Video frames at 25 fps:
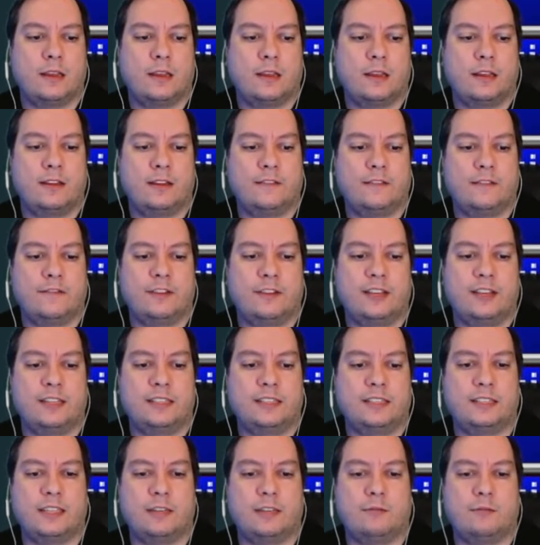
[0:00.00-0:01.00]

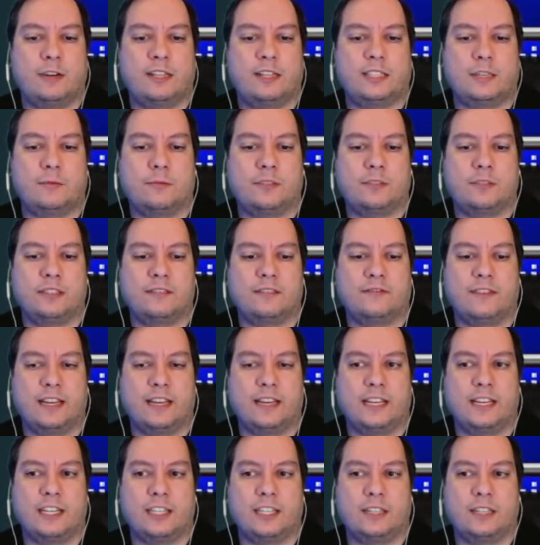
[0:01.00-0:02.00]
Invis can raise someone's
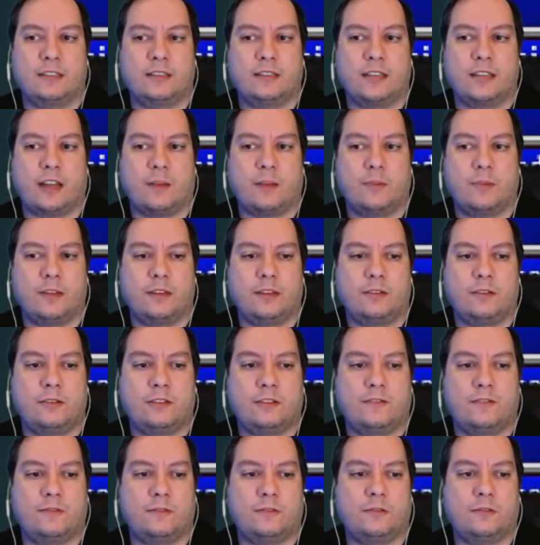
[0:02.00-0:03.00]
evasion, that'll be
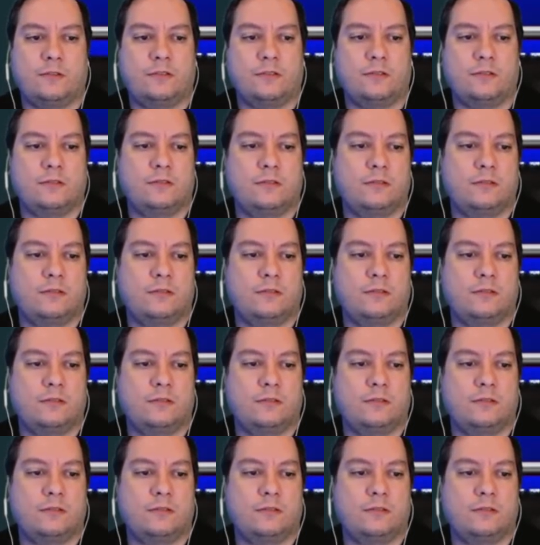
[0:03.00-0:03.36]
useful.